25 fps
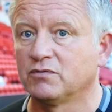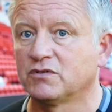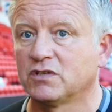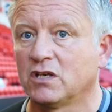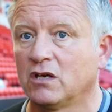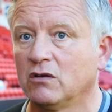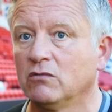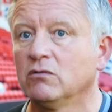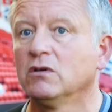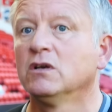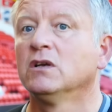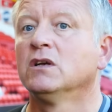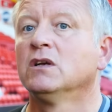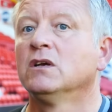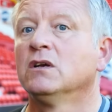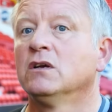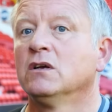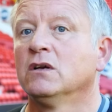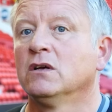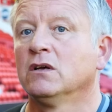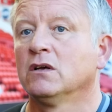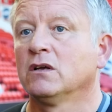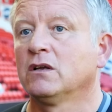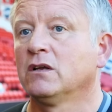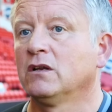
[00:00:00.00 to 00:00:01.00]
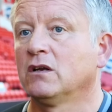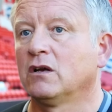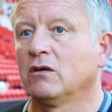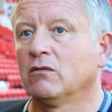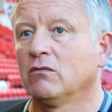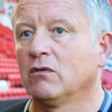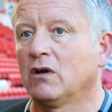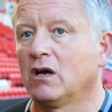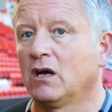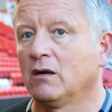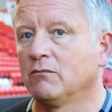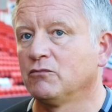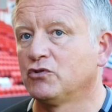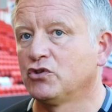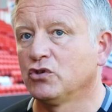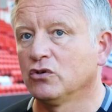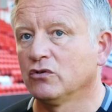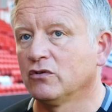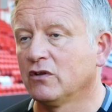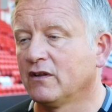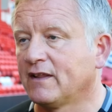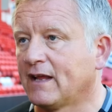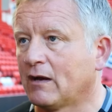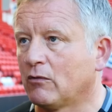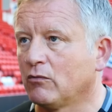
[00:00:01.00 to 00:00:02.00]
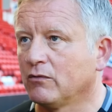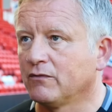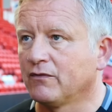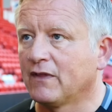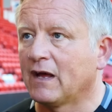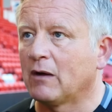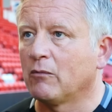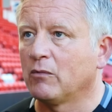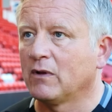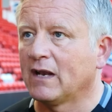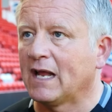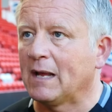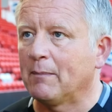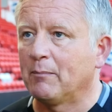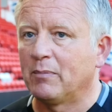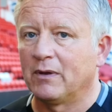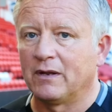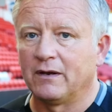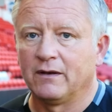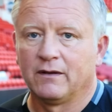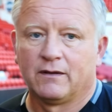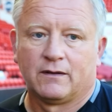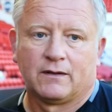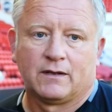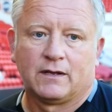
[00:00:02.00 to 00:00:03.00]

So, you know, I'm sure that will happen.